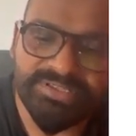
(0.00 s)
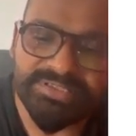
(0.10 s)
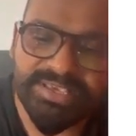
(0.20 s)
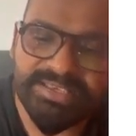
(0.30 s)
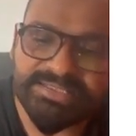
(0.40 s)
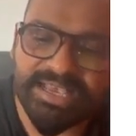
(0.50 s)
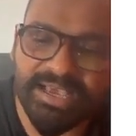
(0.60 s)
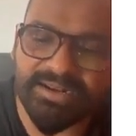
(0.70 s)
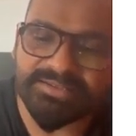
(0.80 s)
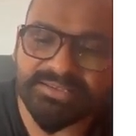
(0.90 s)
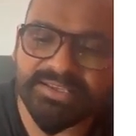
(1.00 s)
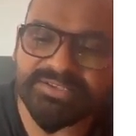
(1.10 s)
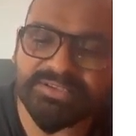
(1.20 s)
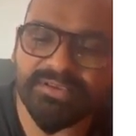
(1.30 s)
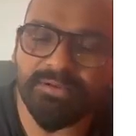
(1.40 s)
6 hours,
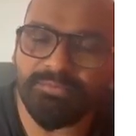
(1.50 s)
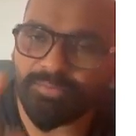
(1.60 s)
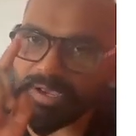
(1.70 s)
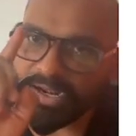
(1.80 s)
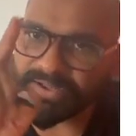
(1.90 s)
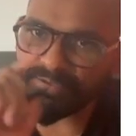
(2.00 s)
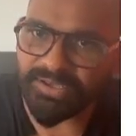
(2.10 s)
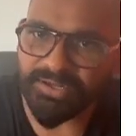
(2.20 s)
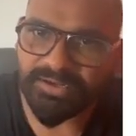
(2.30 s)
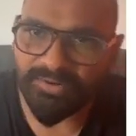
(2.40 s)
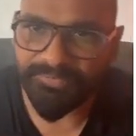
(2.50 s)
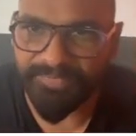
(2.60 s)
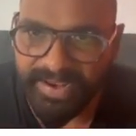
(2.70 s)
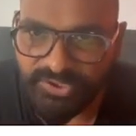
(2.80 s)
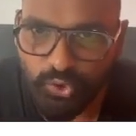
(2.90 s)
this another
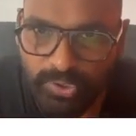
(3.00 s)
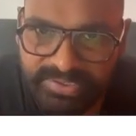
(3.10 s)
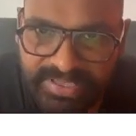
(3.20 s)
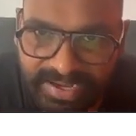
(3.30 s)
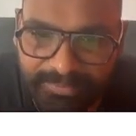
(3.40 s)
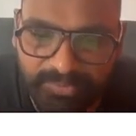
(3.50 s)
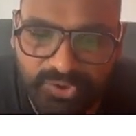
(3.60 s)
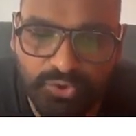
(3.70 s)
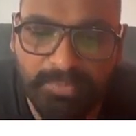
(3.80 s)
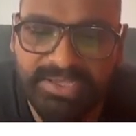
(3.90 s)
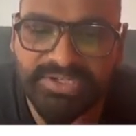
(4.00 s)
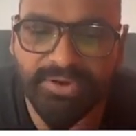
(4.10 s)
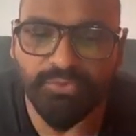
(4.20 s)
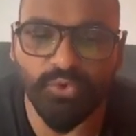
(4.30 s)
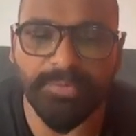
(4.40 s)
factuals that you must
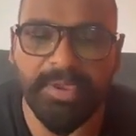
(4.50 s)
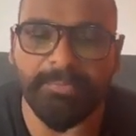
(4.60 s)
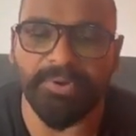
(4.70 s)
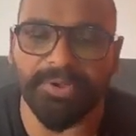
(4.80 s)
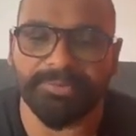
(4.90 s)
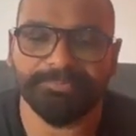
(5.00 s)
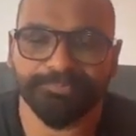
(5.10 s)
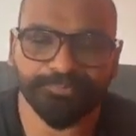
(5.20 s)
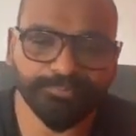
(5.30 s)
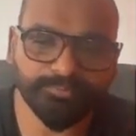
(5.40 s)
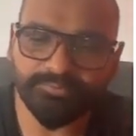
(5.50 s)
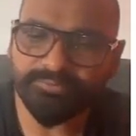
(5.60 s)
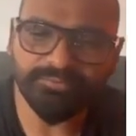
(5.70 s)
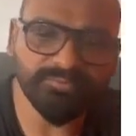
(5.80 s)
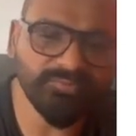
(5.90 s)
have to remember.
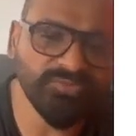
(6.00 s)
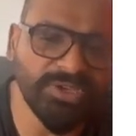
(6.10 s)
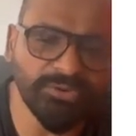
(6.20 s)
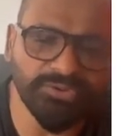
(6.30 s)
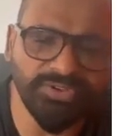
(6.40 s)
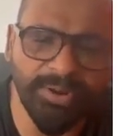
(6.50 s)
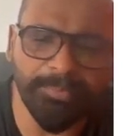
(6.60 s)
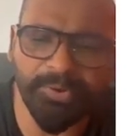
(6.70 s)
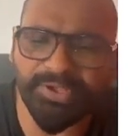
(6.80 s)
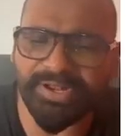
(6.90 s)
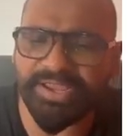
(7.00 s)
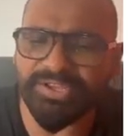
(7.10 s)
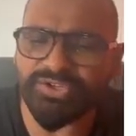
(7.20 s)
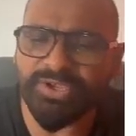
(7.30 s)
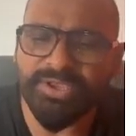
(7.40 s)
Now the therapeutic
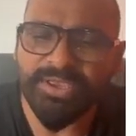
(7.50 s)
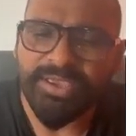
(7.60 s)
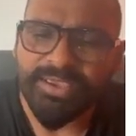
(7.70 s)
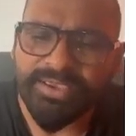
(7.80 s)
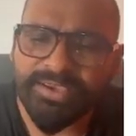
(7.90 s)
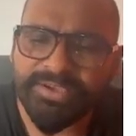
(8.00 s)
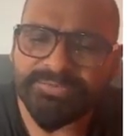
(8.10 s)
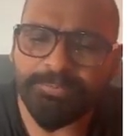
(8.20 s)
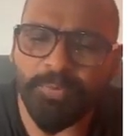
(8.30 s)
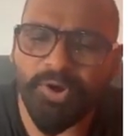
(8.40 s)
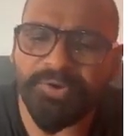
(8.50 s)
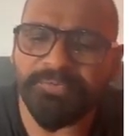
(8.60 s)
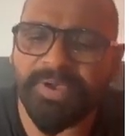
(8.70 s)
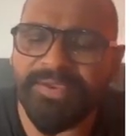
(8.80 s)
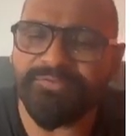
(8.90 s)
range is
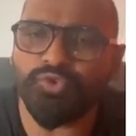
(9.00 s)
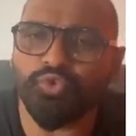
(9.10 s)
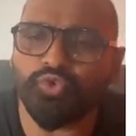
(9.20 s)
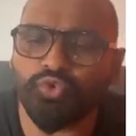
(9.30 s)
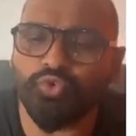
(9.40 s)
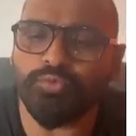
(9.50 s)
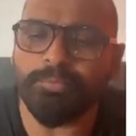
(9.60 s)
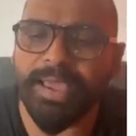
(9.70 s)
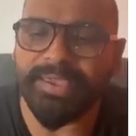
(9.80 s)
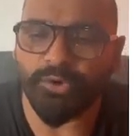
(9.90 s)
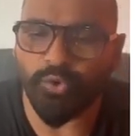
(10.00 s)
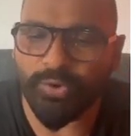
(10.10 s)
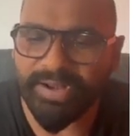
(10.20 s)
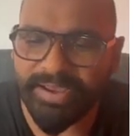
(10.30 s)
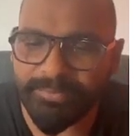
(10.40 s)
0.5 to 2
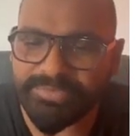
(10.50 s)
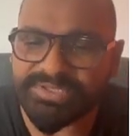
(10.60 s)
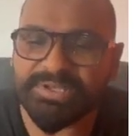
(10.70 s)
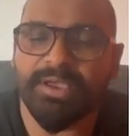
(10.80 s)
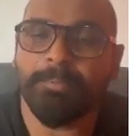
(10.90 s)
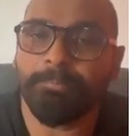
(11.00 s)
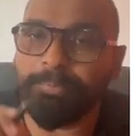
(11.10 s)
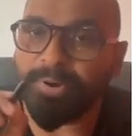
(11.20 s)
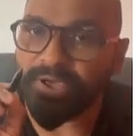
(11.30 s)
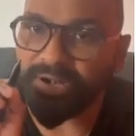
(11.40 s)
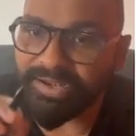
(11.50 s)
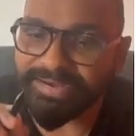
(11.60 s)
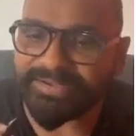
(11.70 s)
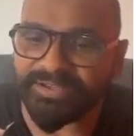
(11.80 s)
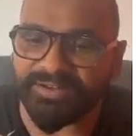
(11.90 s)
micrograms per
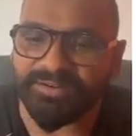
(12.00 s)
liter.